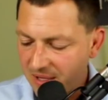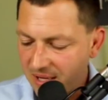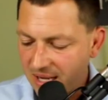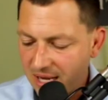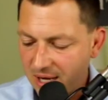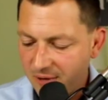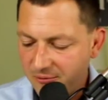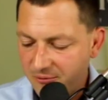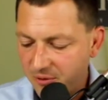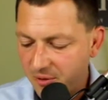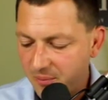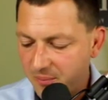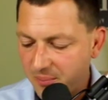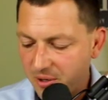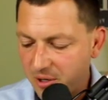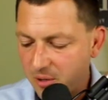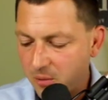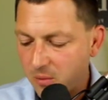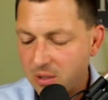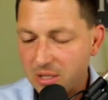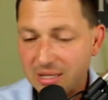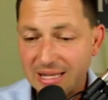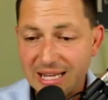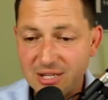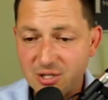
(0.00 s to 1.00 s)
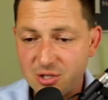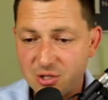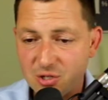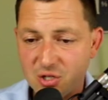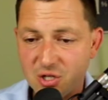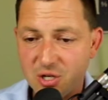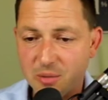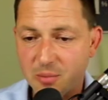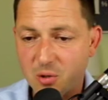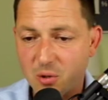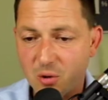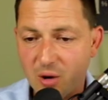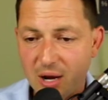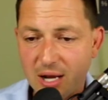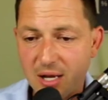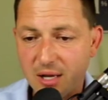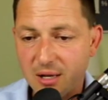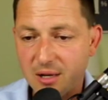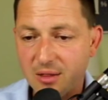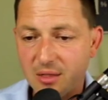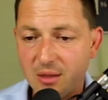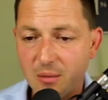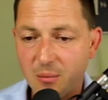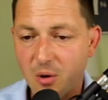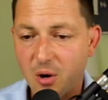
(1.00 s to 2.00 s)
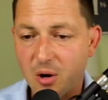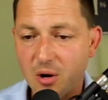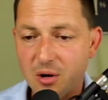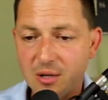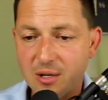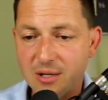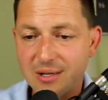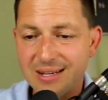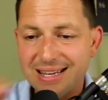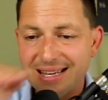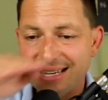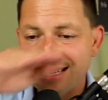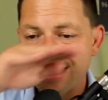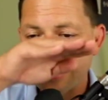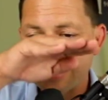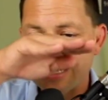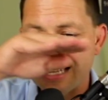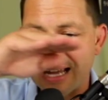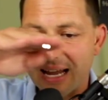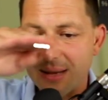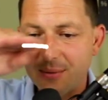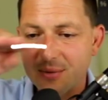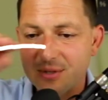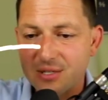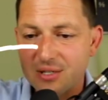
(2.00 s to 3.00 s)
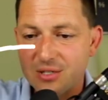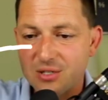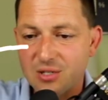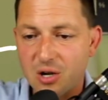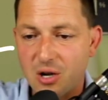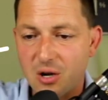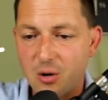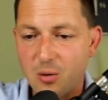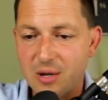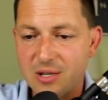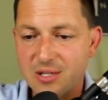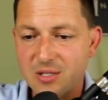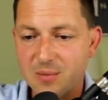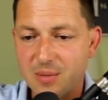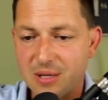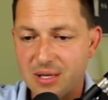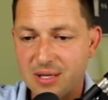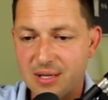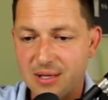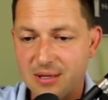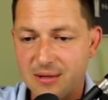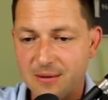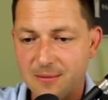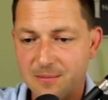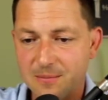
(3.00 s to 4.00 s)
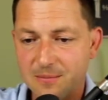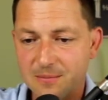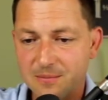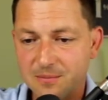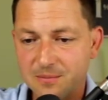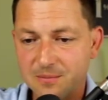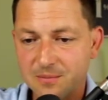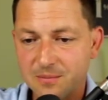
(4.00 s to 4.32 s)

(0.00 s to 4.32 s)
Effort per relationship created in the market, same as it's always been.